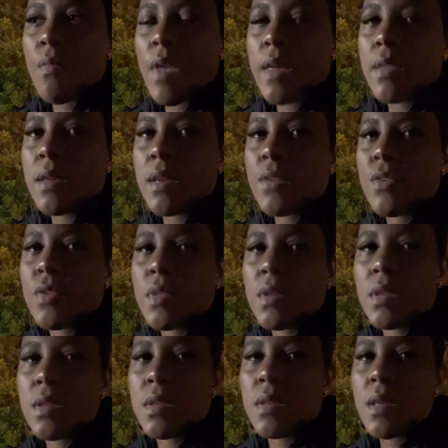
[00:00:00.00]
I think I just need
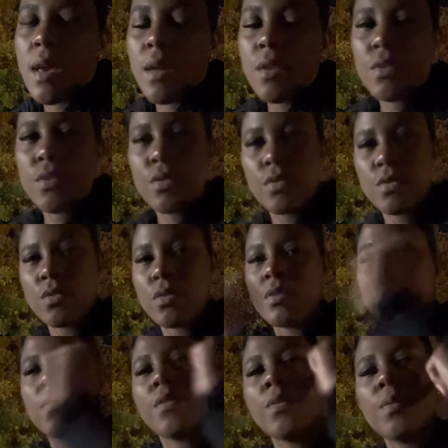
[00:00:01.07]
to stay out of the stores
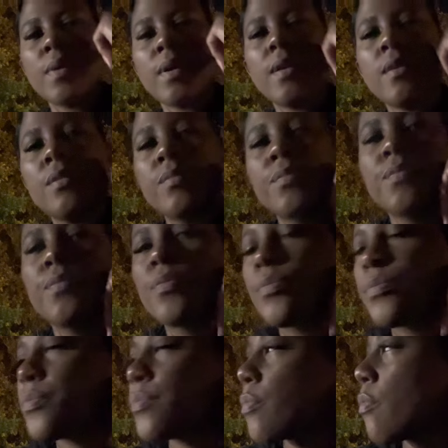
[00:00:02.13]
for a while.
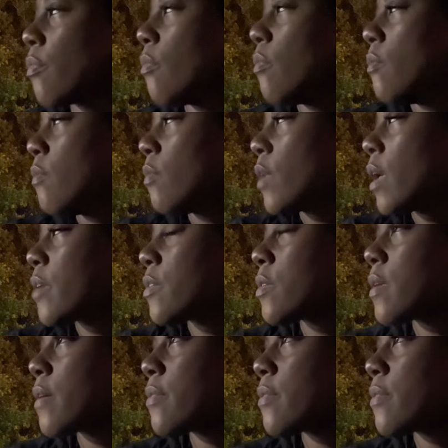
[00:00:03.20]
I just have